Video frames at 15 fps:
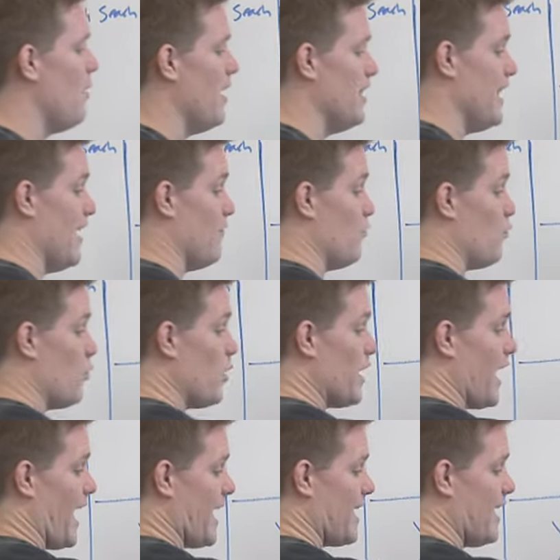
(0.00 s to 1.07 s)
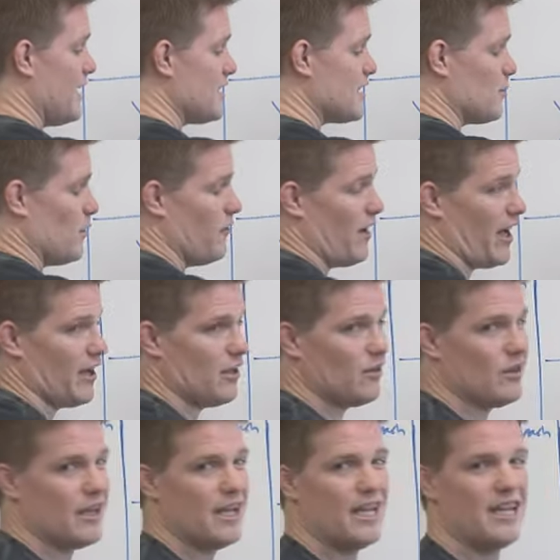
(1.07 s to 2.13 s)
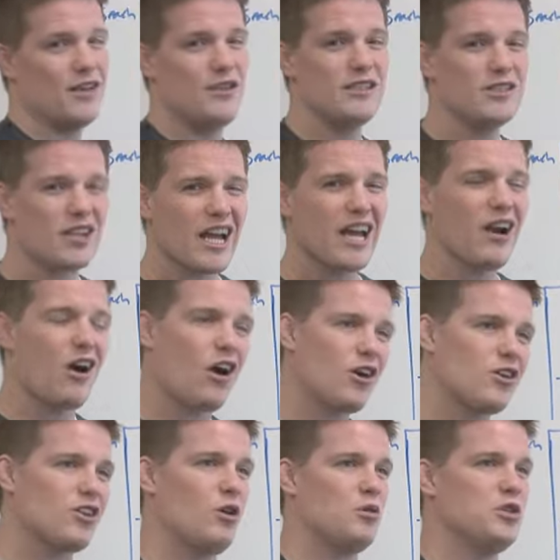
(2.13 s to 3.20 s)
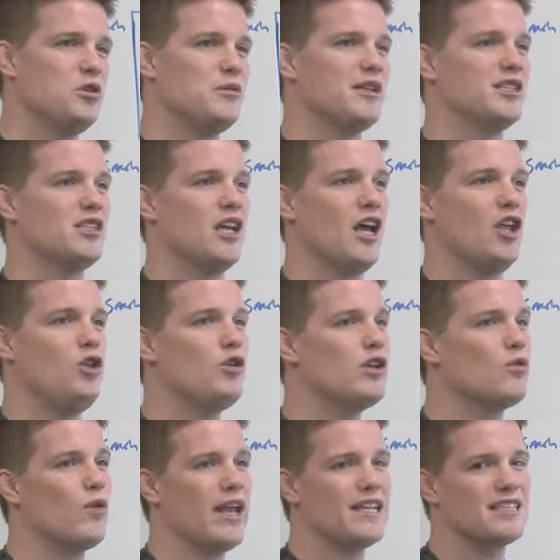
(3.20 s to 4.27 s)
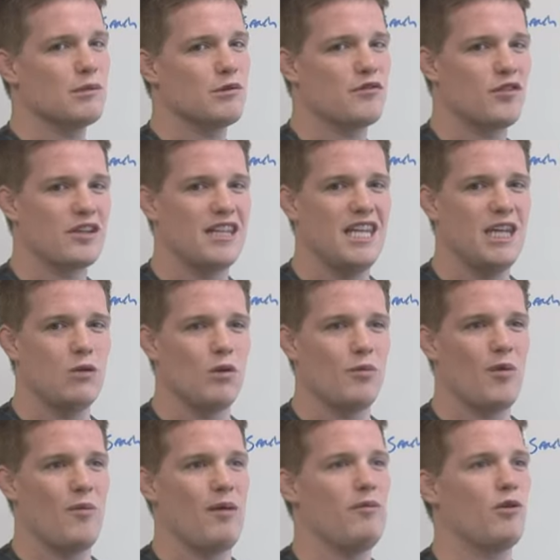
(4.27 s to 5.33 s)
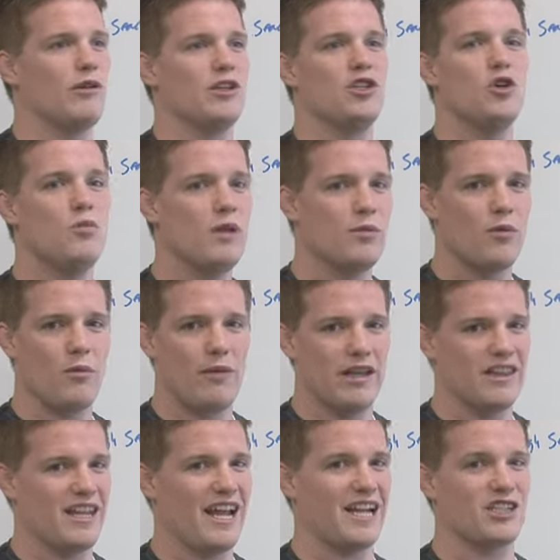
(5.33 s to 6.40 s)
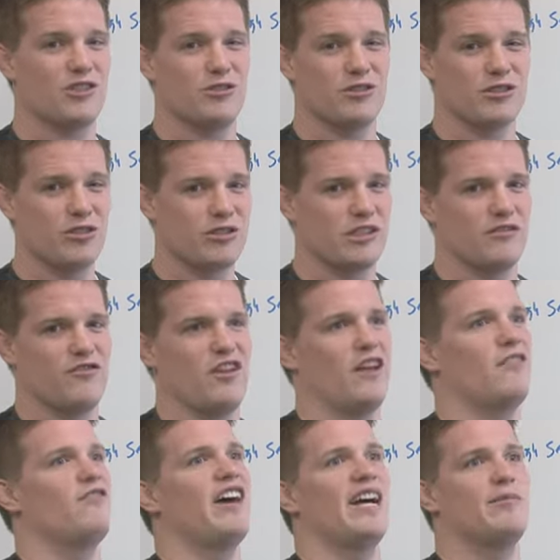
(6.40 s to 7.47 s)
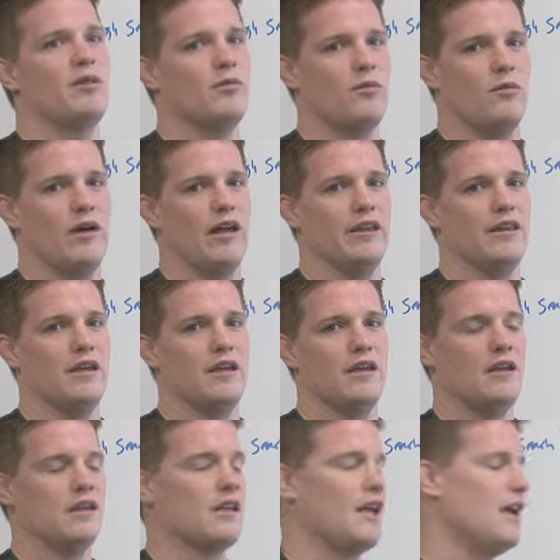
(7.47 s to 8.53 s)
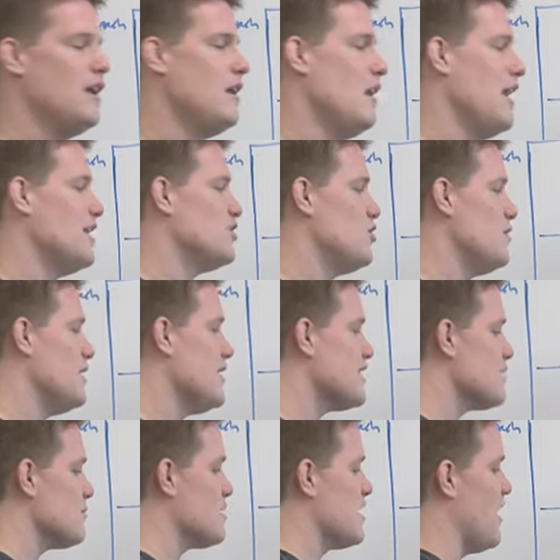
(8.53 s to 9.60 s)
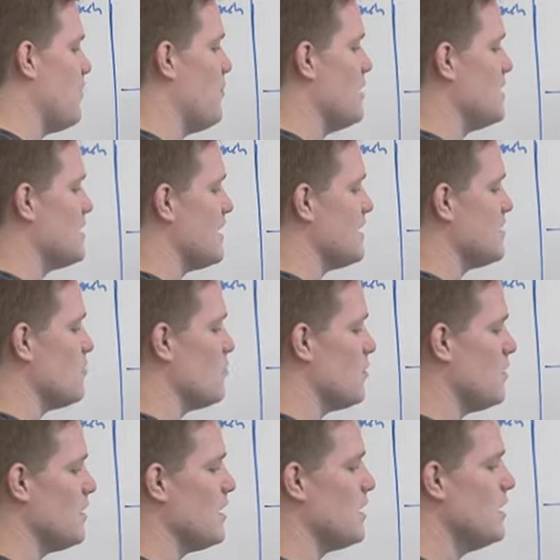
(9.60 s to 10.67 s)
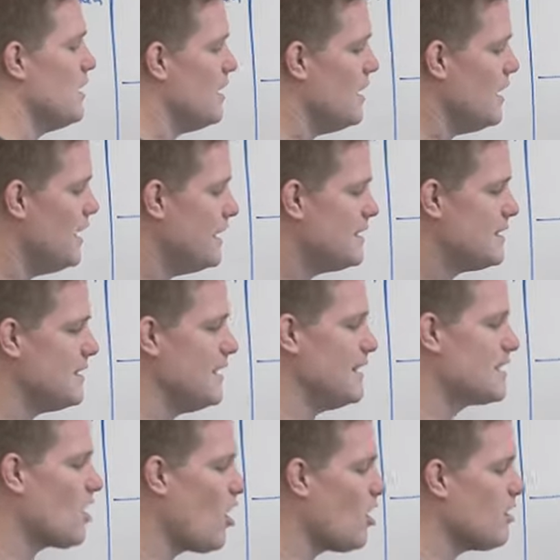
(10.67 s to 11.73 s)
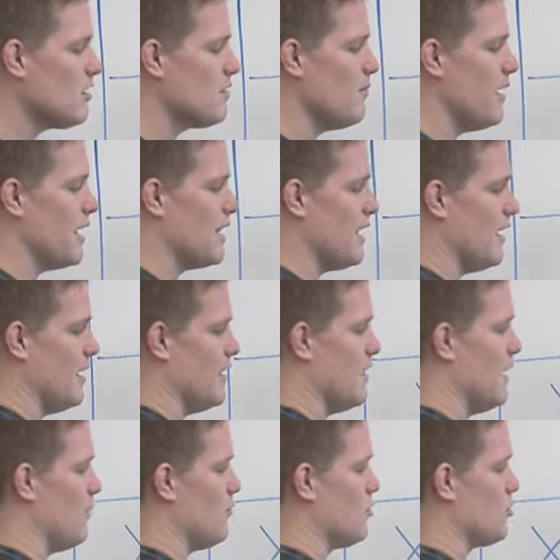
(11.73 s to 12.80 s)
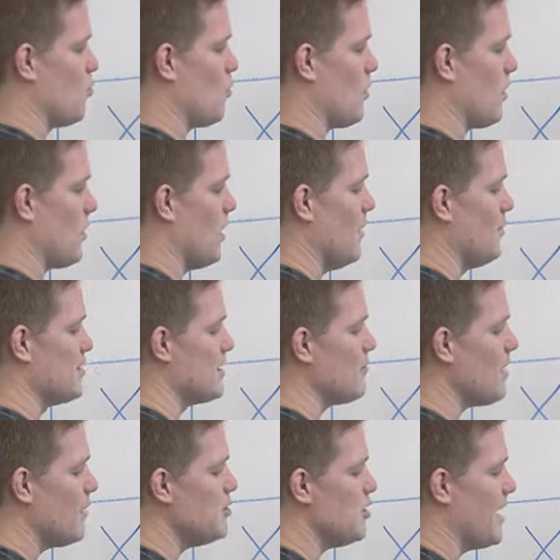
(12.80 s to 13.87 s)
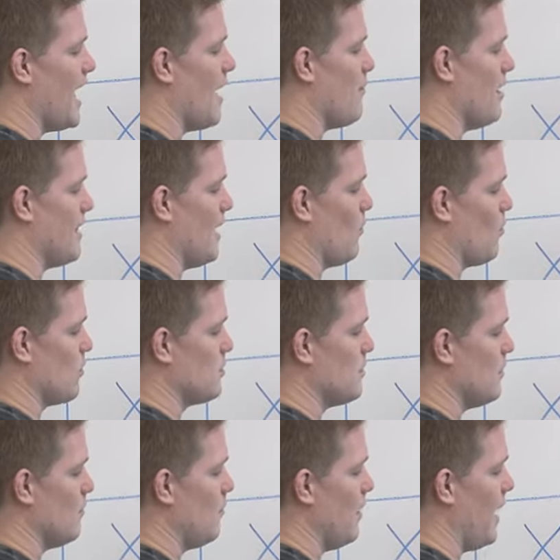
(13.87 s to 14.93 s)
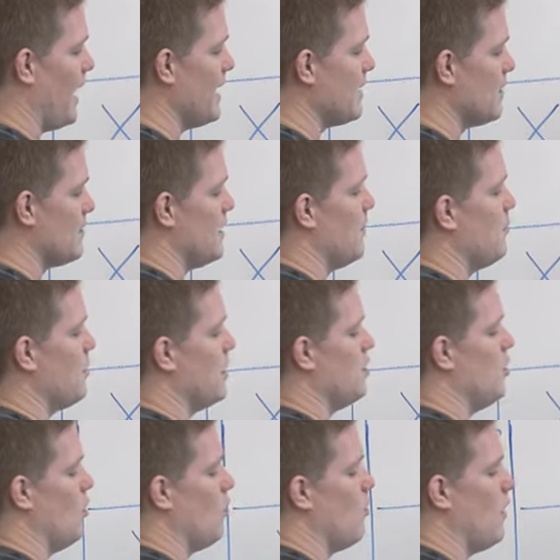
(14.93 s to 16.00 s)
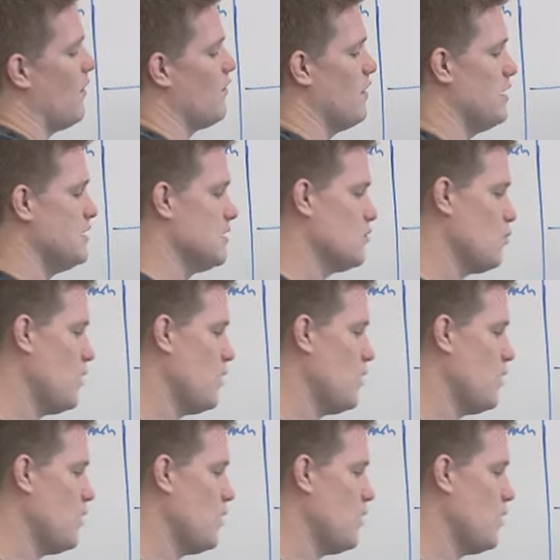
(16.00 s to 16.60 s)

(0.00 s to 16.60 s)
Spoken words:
but they have really high customer value. Now these are kind of hard to go into because you can rank someone for a keyword, but maybe only 2 people a month that actually are searching for that, or 5 people a month. Okay, and so you can get some stuff, but it just doesn't really. It's hard to make the numbers work. But sometimes you can make that work. But I typically don't go after these as